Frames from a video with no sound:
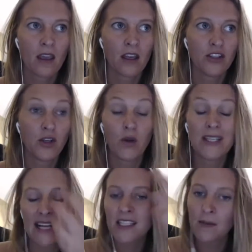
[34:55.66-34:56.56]
do you, is
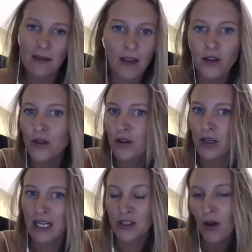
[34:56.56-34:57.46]
that something that you should
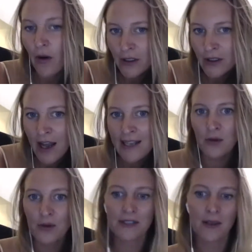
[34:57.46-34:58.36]
internalize
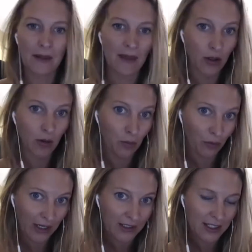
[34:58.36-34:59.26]
or is it something that you
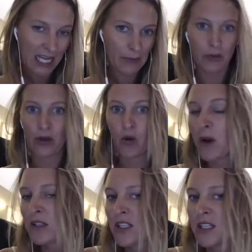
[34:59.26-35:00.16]
bring to the table with
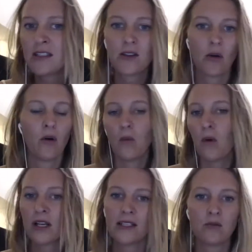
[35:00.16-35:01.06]
questions or
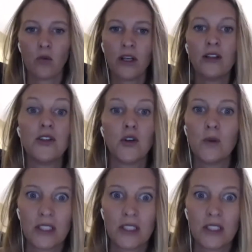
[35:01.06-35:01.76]
what is what do you do yeah i